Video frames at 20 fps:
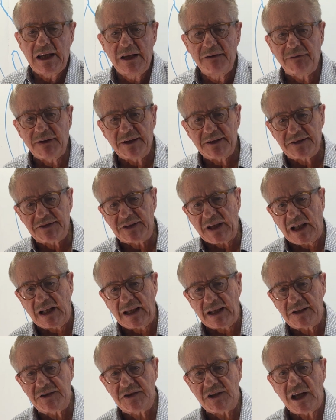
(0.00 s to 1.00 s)
even
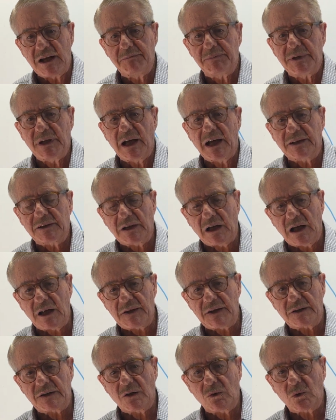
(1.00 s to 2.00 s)
stellate-shaped at
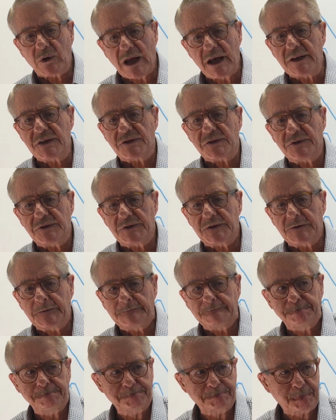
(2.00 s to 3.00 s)
other occasions.
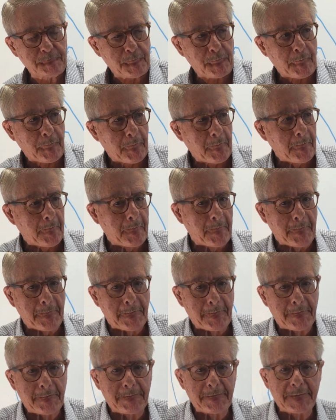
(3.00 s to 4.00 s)

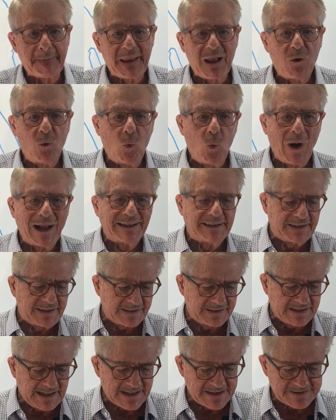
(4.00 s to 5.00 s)

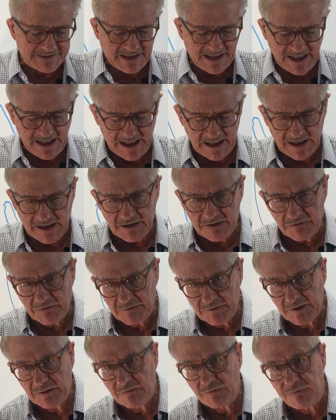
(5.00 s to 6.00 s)
What does the
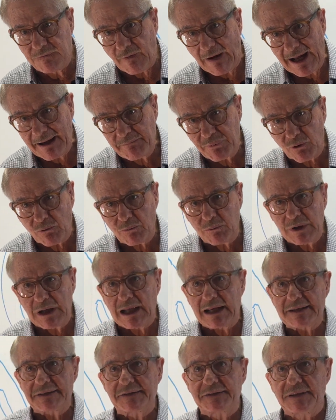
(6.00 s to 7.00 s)

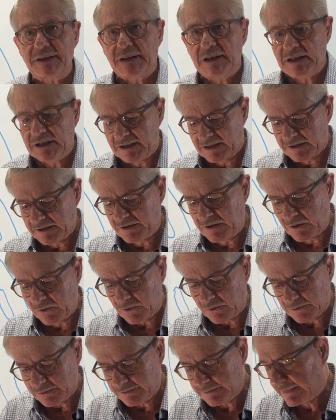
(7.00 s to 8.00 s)
fibroblast do?